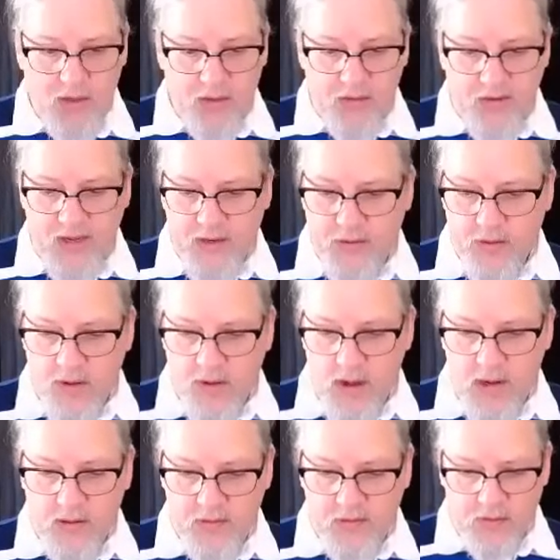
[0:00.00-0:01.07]
whether it's hidden or
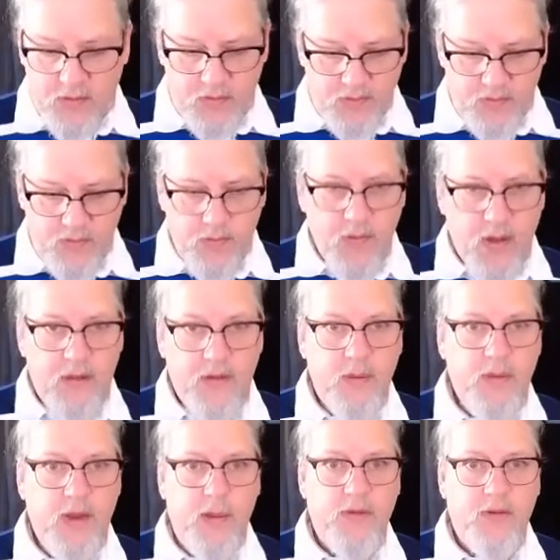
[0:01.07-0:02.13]
not. So I
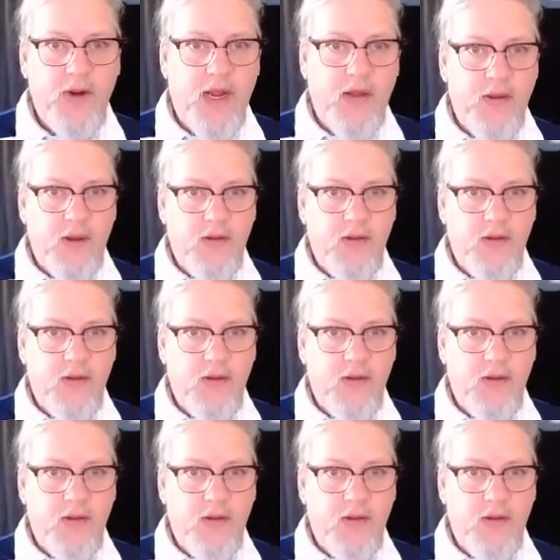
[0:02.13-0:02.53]
sometimes forget that